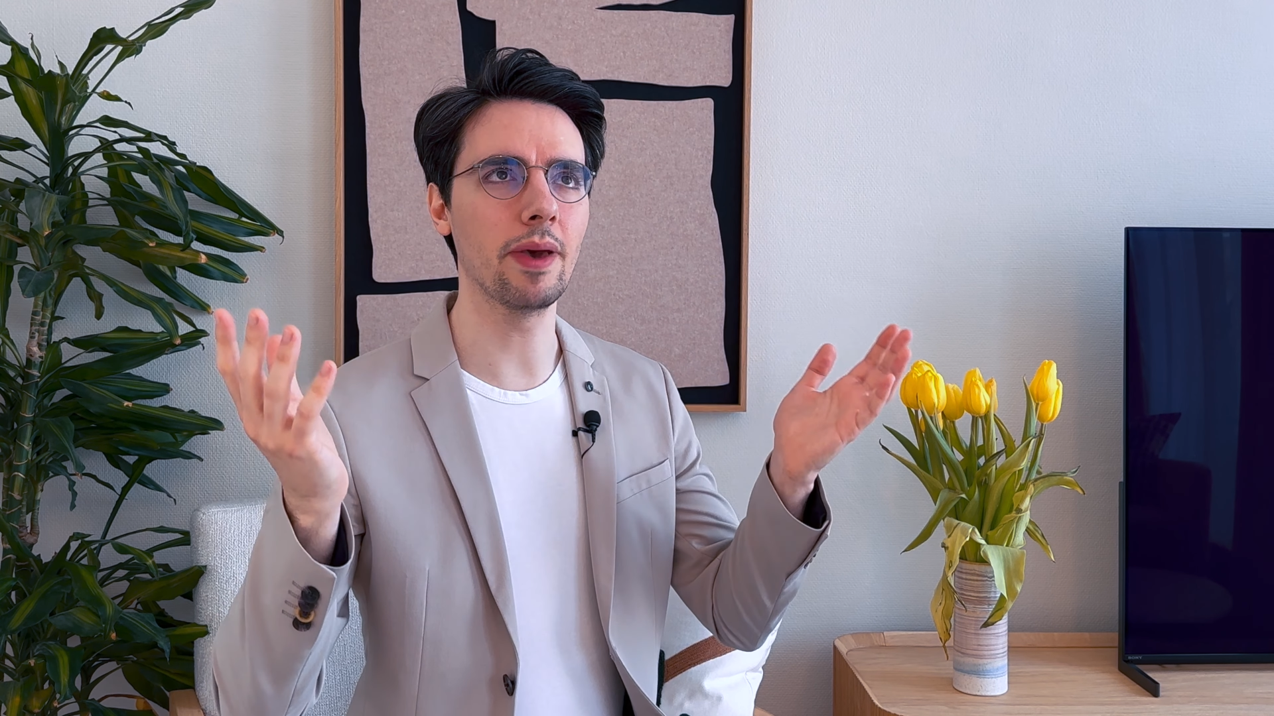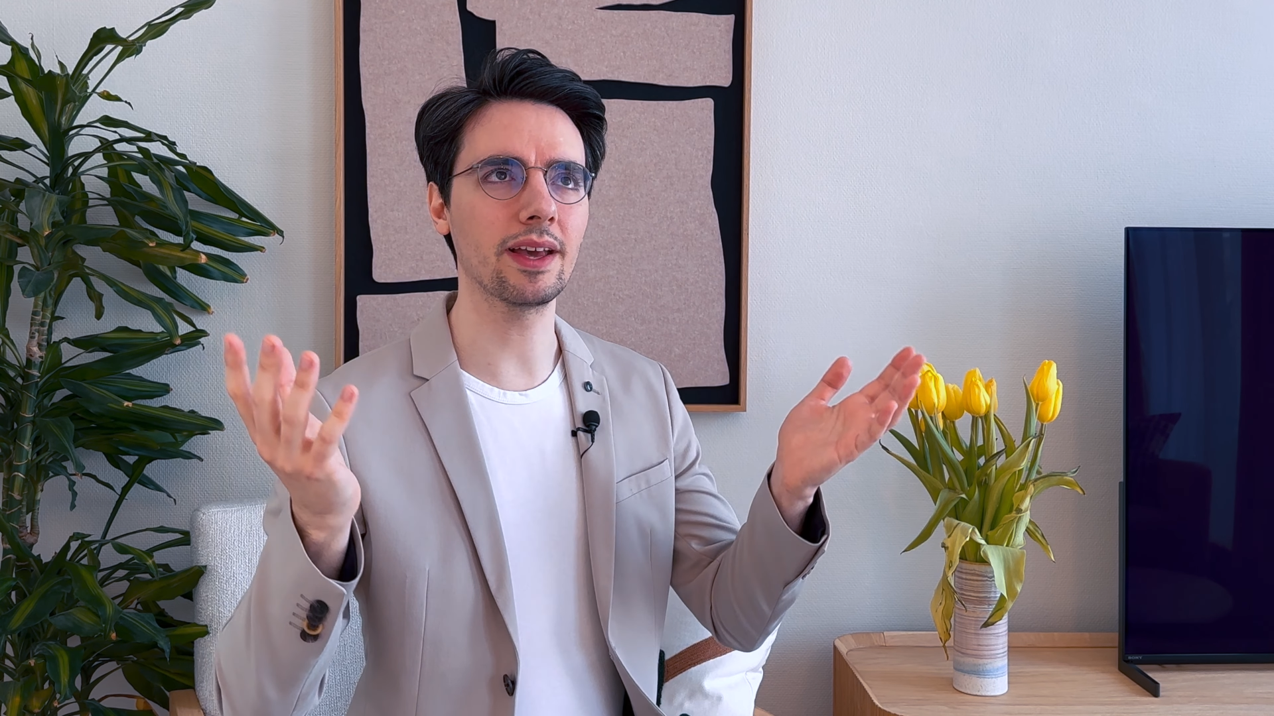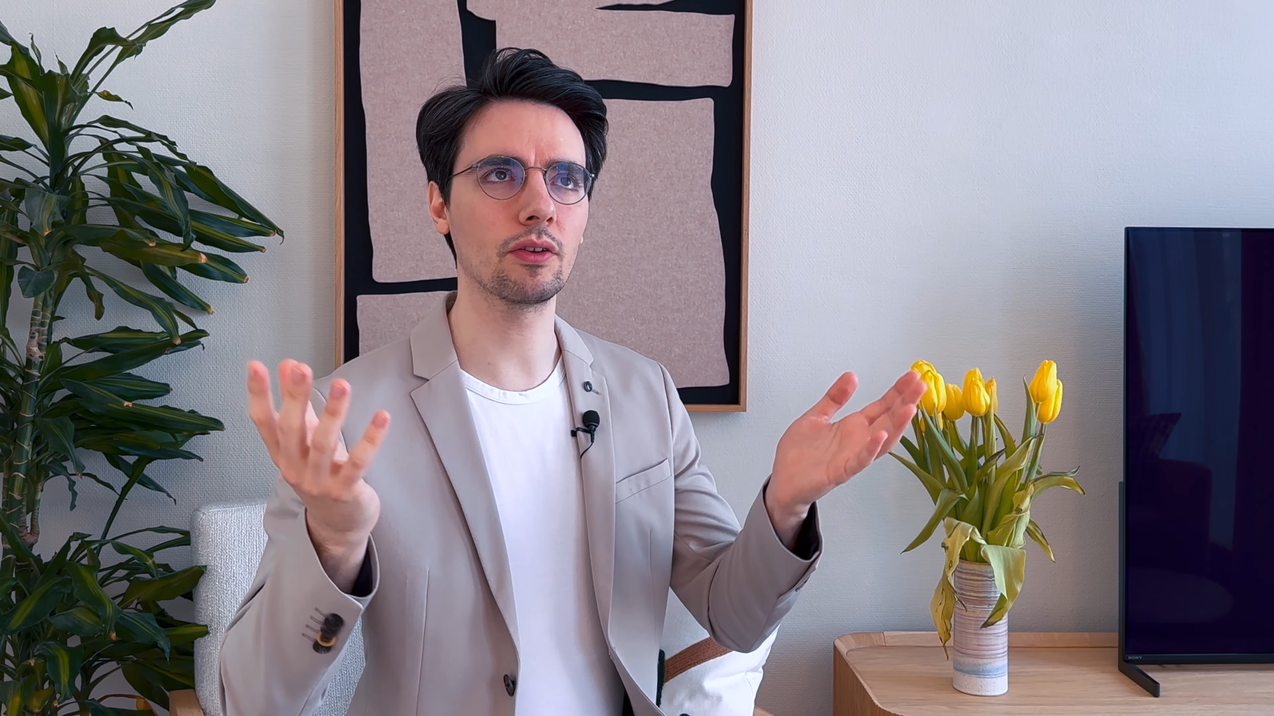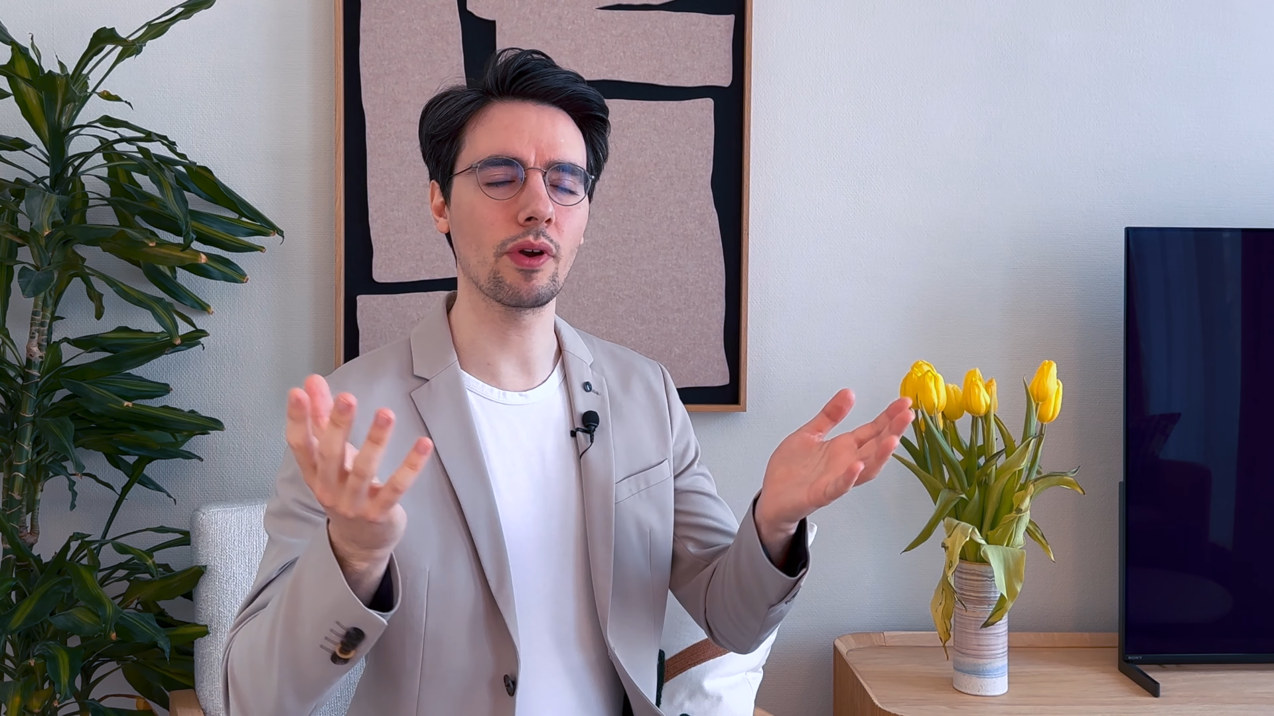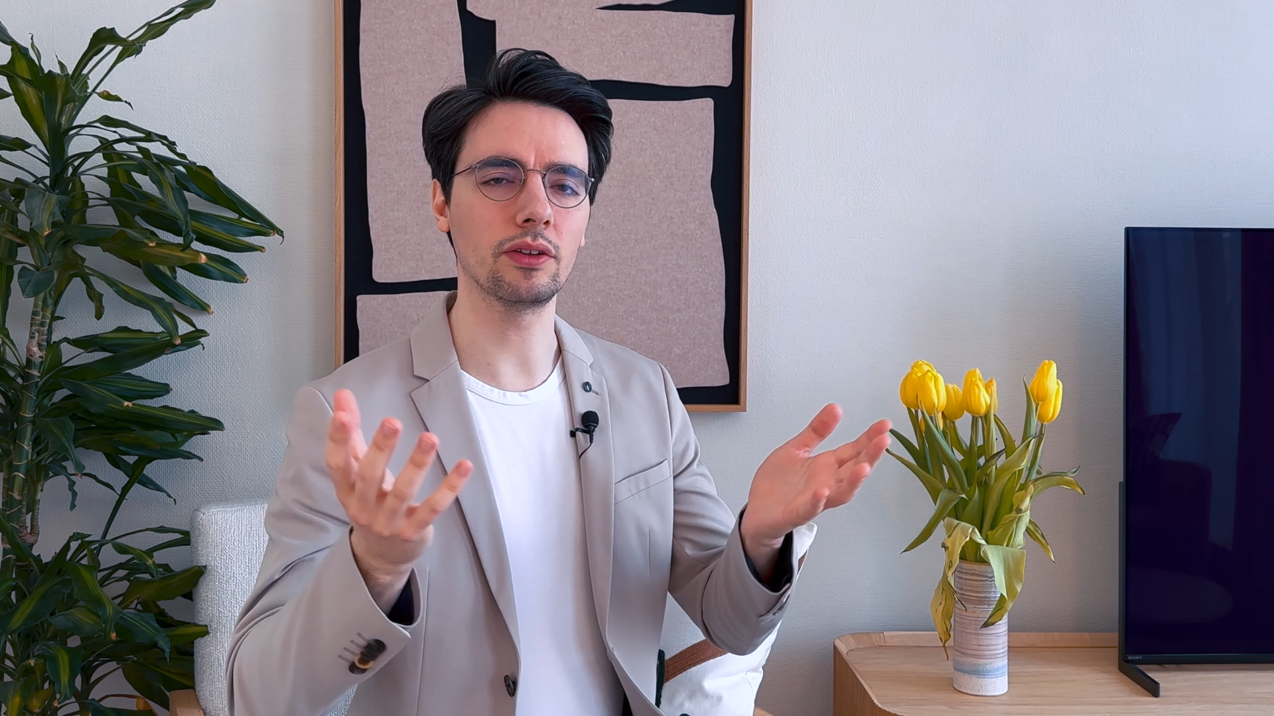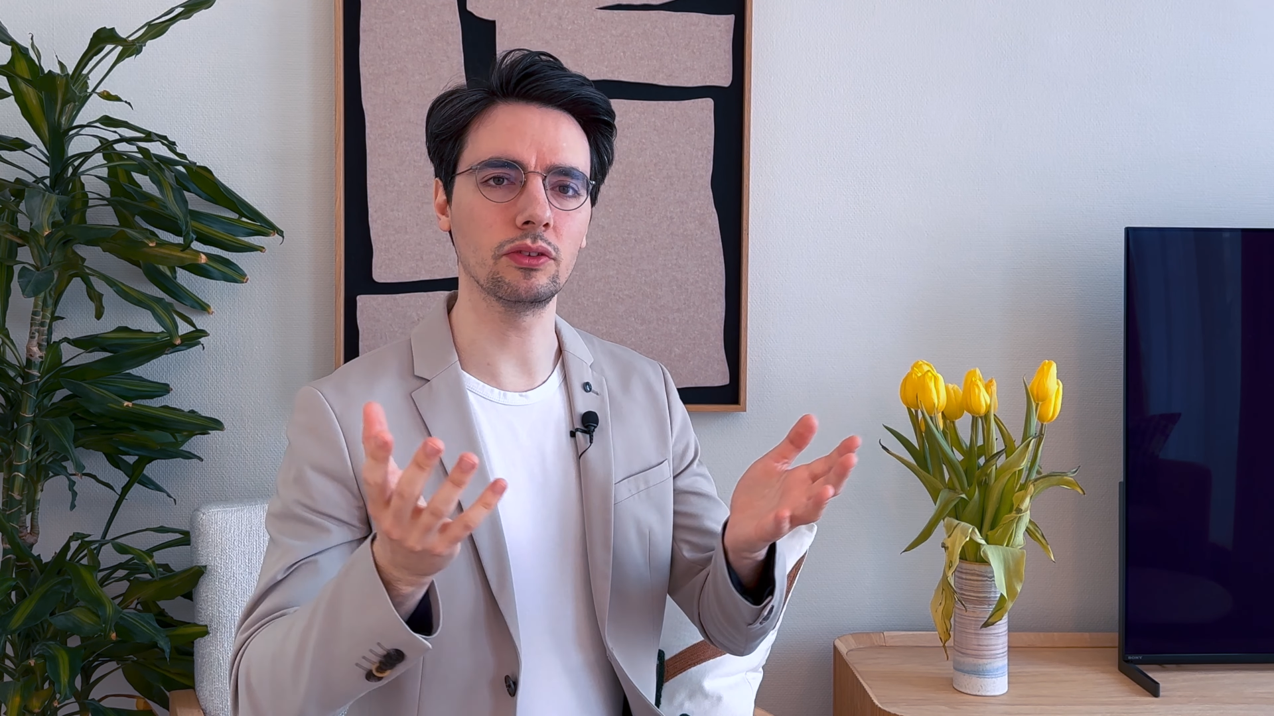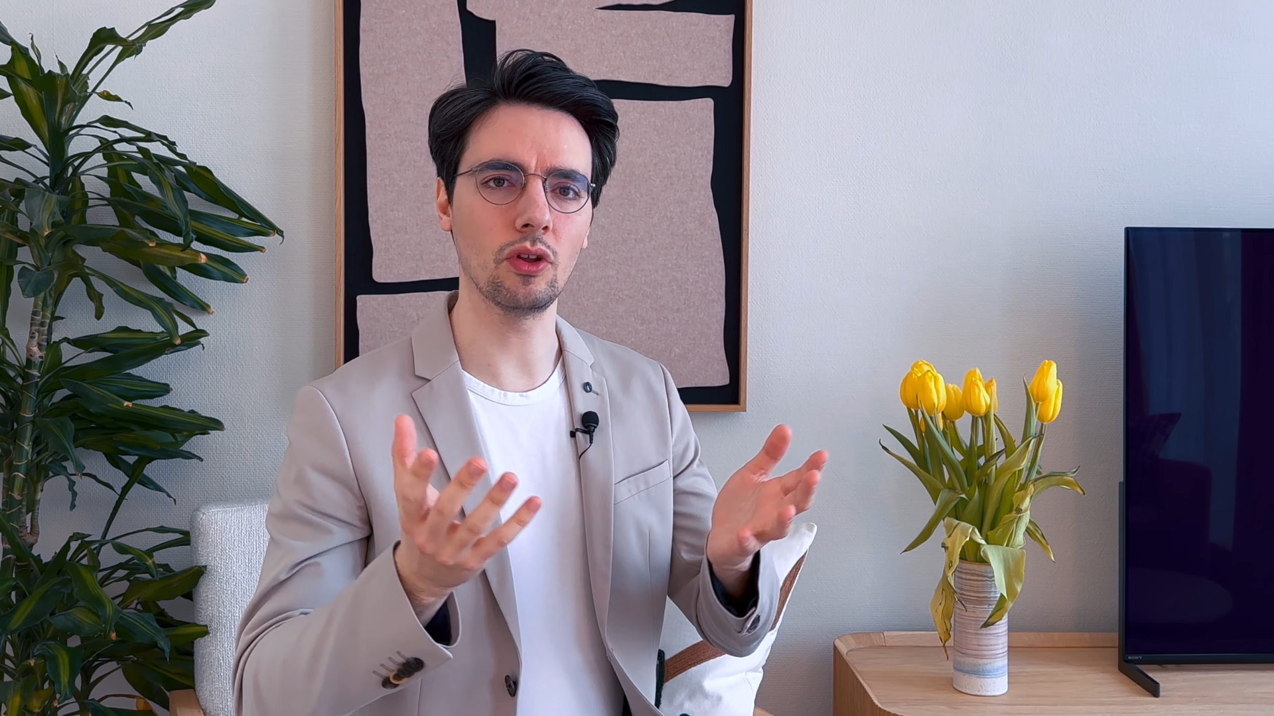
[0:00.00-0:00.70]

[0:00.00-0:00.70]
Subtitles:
background